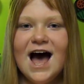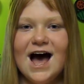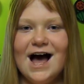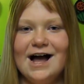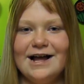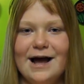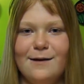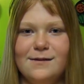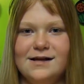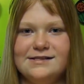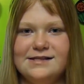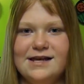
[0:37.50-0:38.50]
I got
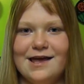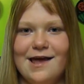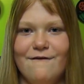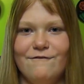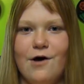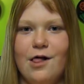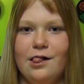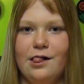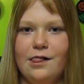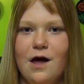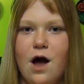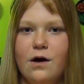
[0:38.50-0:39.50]
my ticket for
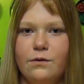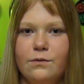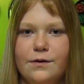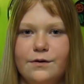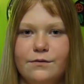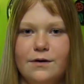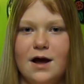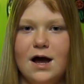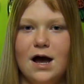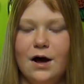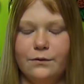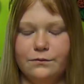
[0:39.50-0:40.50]
the long way
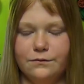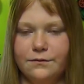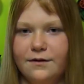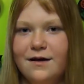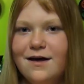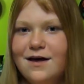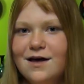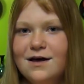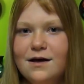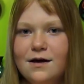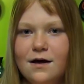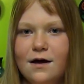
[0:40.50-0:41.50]
round.
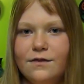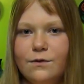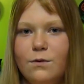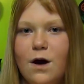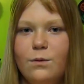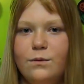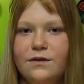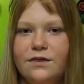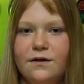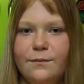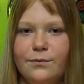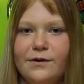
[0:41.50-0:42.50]
The one
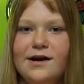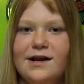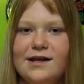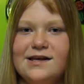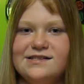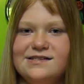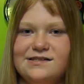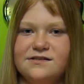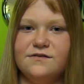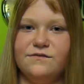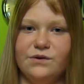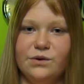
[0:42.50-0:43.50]
with the prettiest
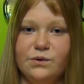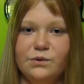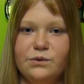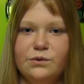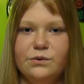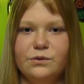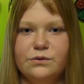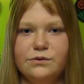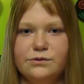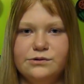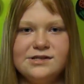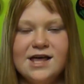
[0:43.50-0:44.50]
of
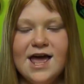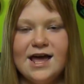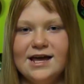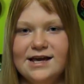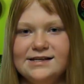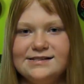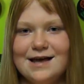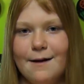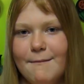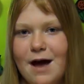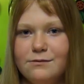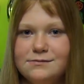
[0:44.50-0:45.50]
views. He's
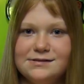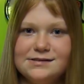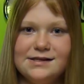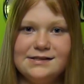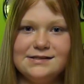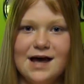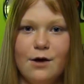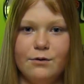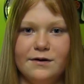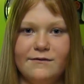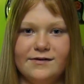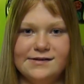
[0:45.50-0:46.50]
got mountains, he's got
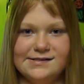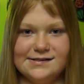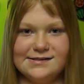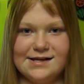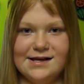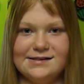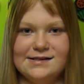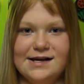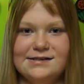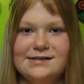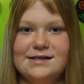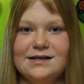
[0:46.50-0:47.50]
rivers, it has got
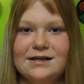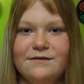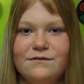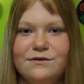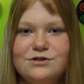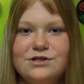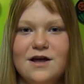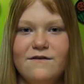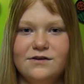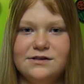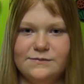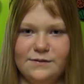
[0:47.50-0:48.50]
sights to give you
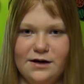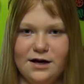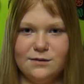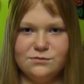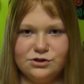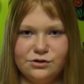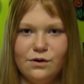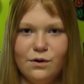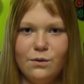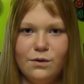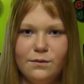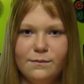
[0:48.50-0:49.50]
shivers, but I'm
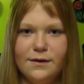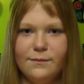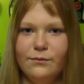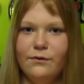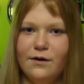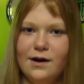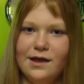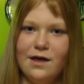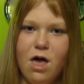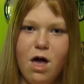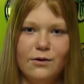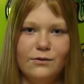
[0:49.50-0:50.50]
sure it'll be
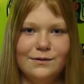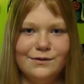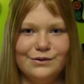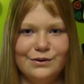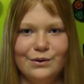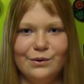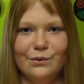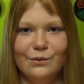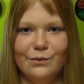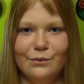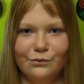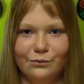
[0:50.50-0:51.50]
prettier with
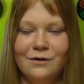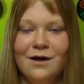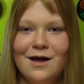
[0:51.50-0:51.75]
you